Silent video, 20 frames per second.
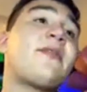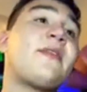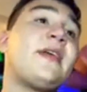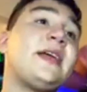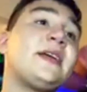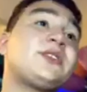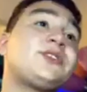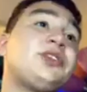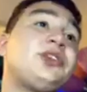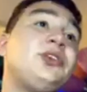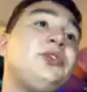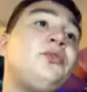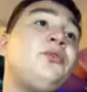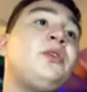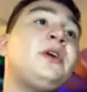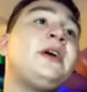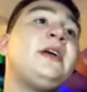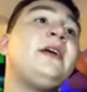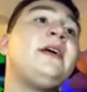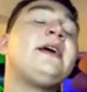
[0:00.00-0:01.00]
to think
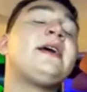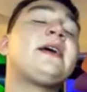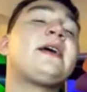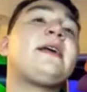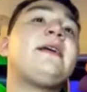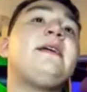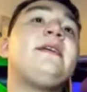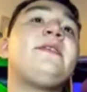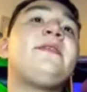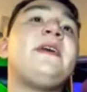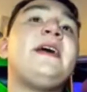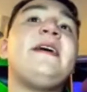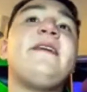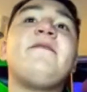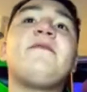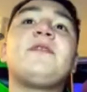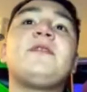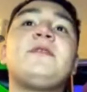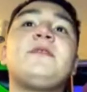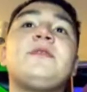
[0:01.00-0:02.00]
too.
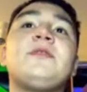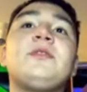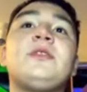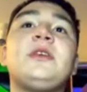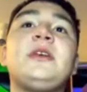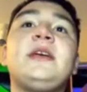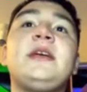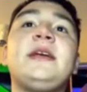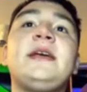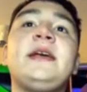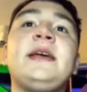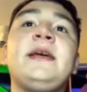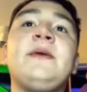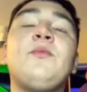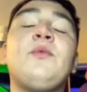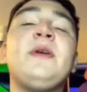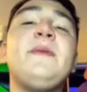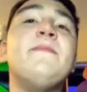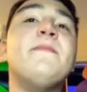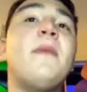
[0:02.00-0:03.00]
That
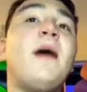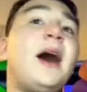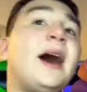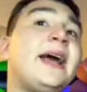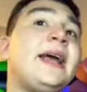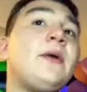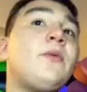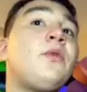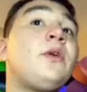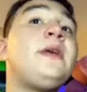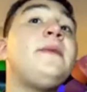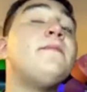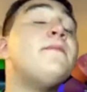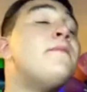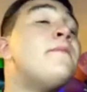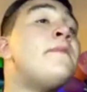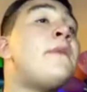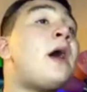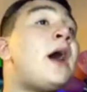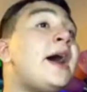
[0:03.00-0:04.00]
we
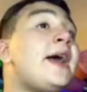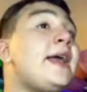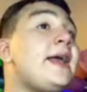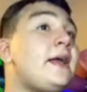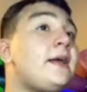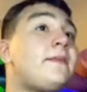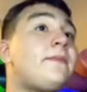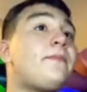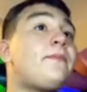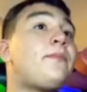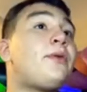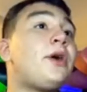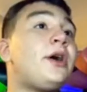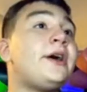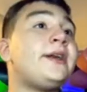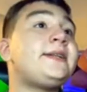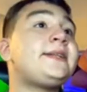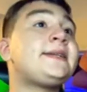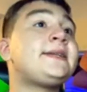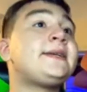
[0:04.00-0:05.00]
might
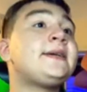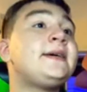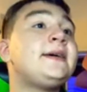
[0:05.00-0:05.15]
put